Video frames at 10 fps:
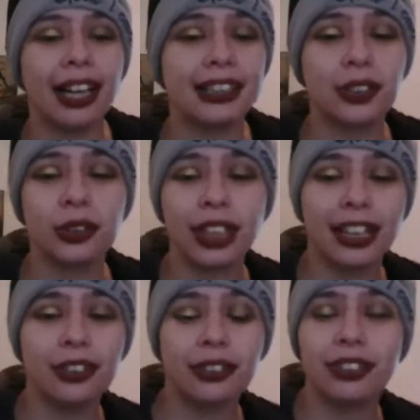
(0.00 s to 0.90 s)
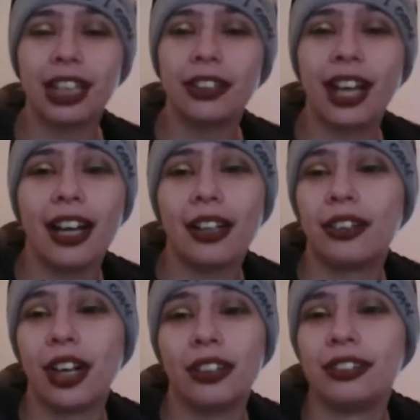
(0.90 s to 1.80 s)
I don't know. I
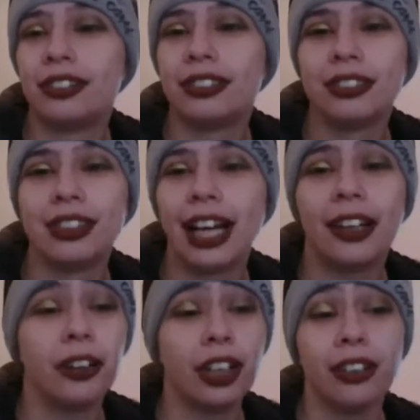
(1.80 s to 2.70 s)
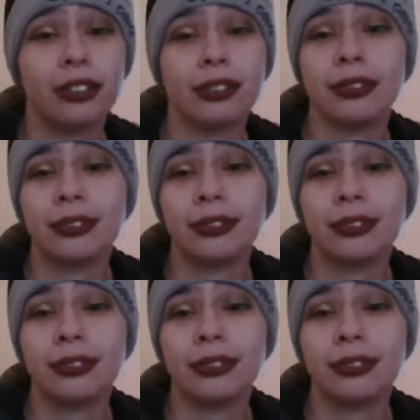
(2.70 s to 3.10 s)
don't know.